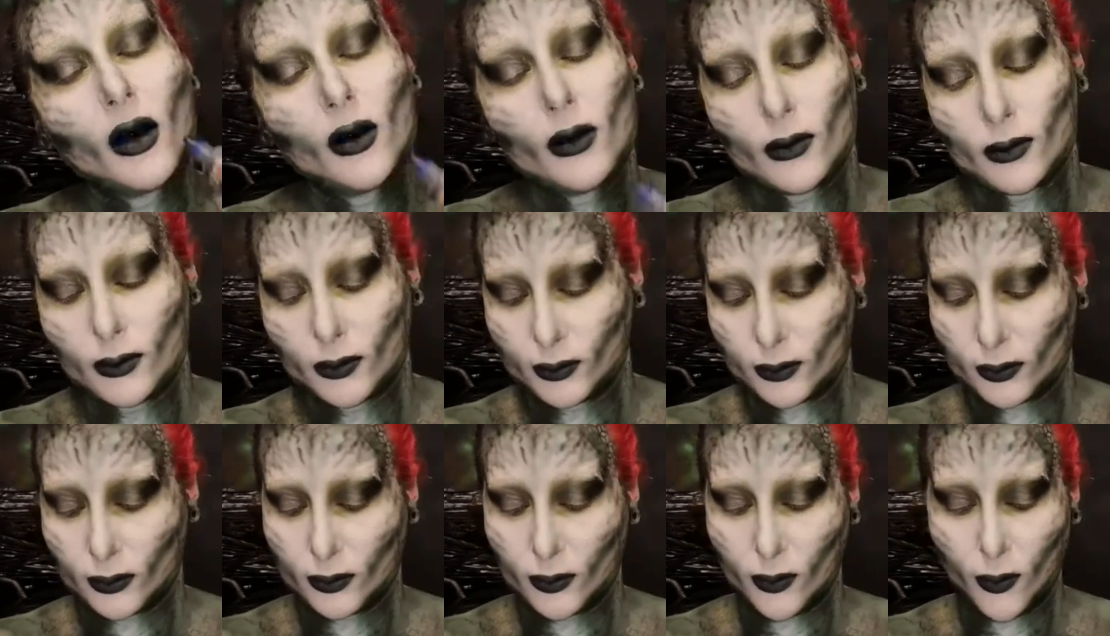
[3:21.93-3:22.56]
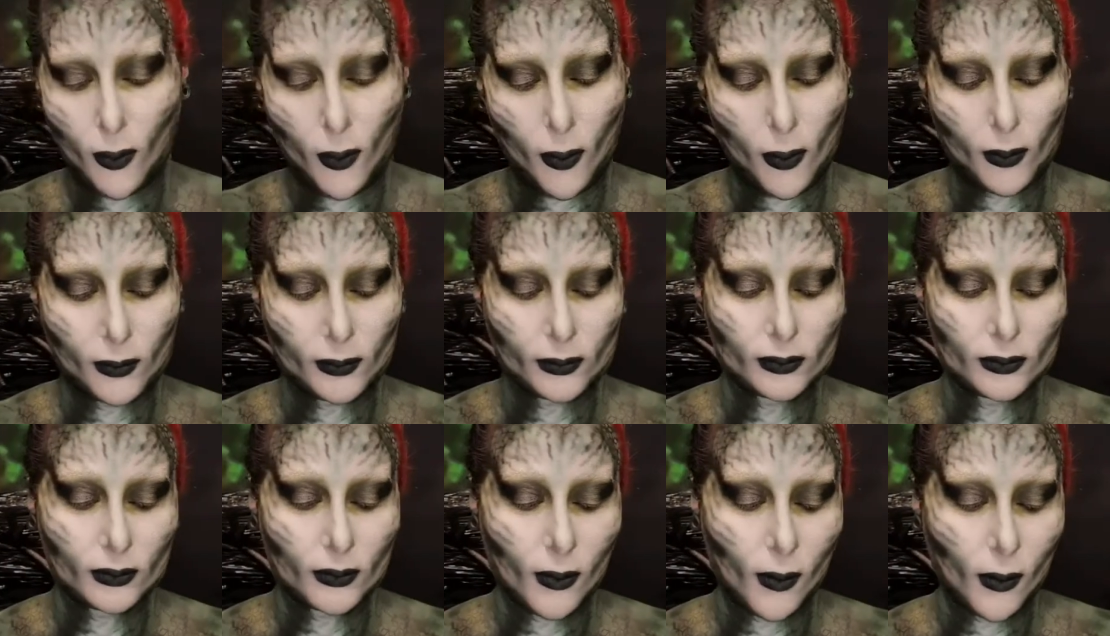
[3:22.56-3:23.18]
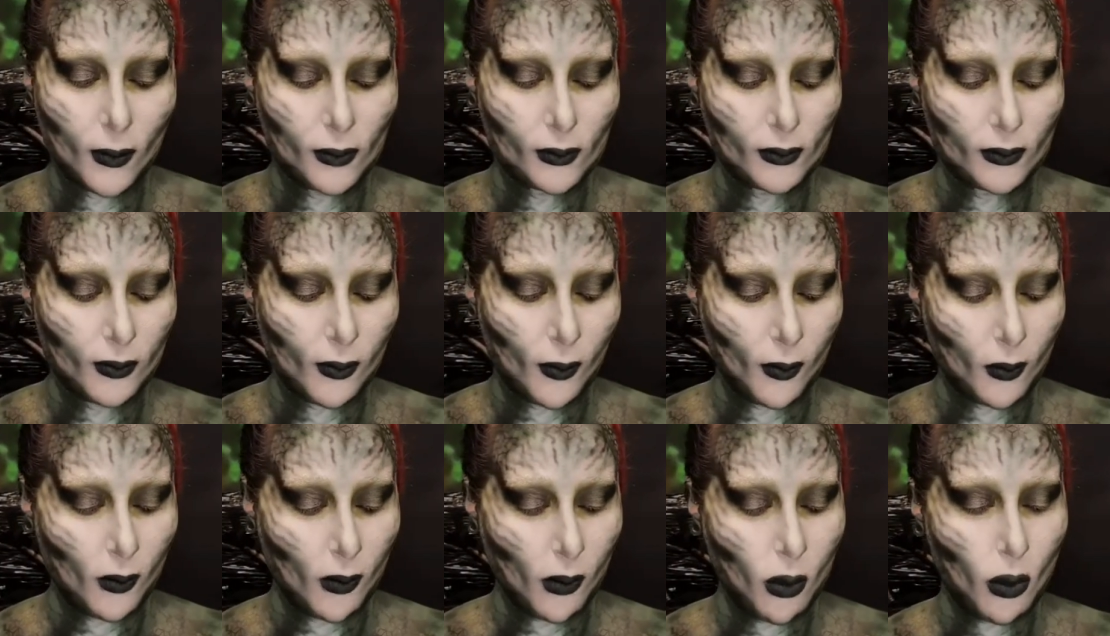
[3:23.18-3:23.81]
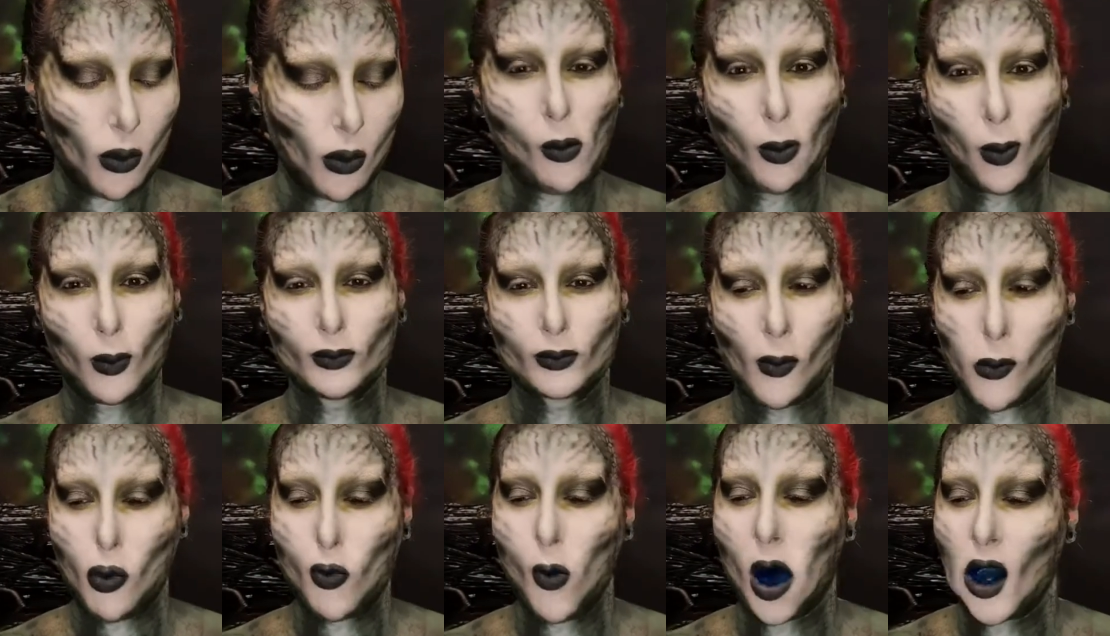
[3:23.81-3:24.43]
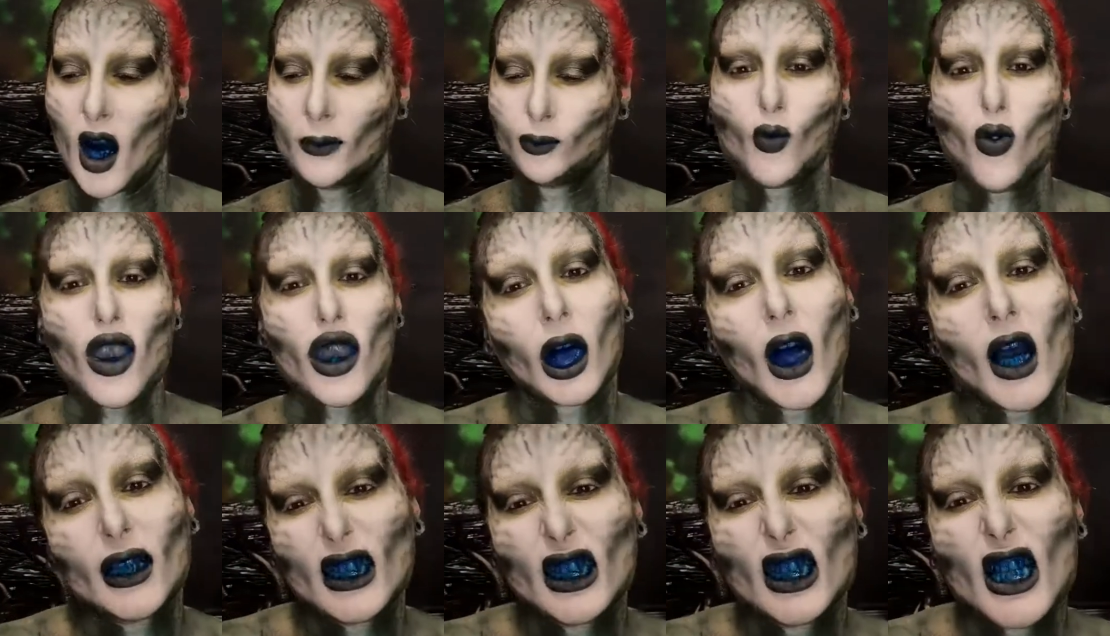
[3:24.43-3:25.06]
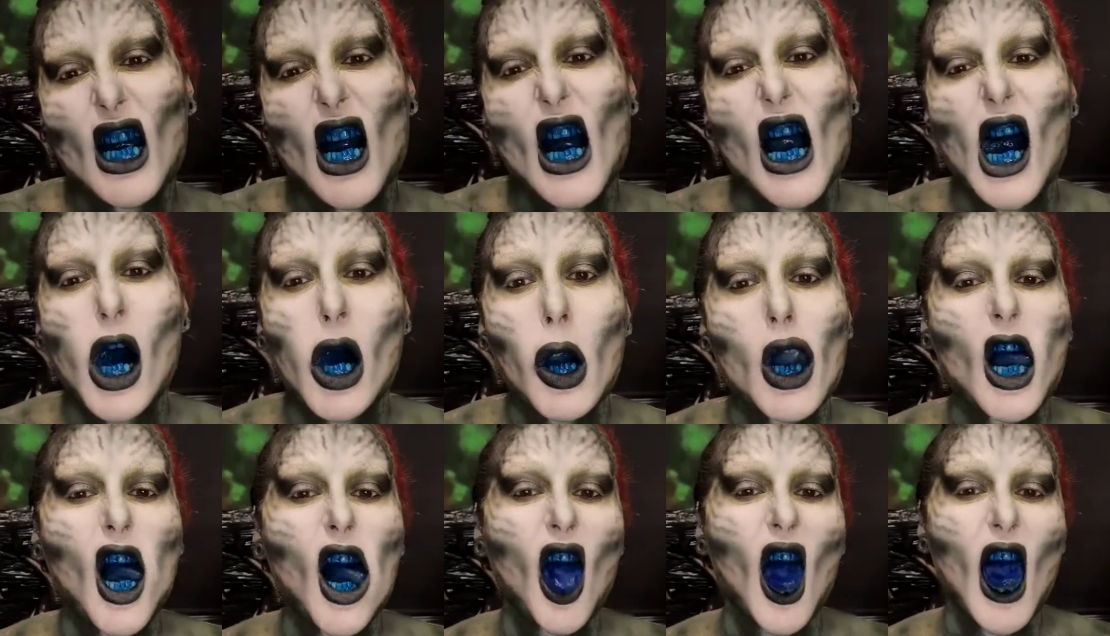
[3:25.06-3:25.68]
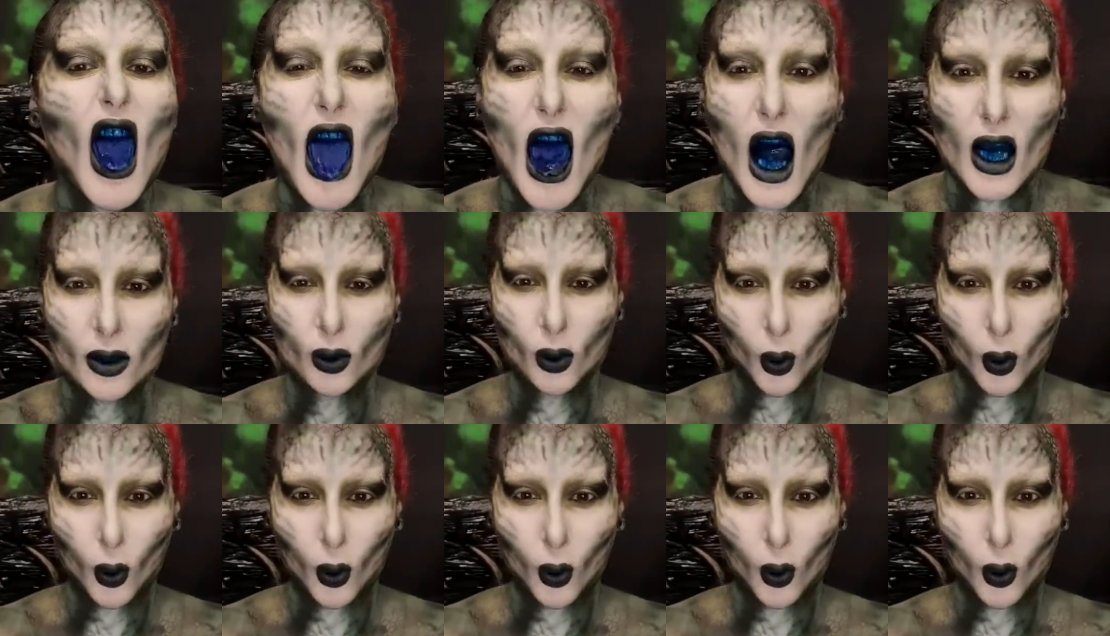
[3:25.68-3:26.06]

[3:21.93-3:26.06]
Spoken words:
Also using Mouth Effects in blue because I felt like it needed a contrasting colour.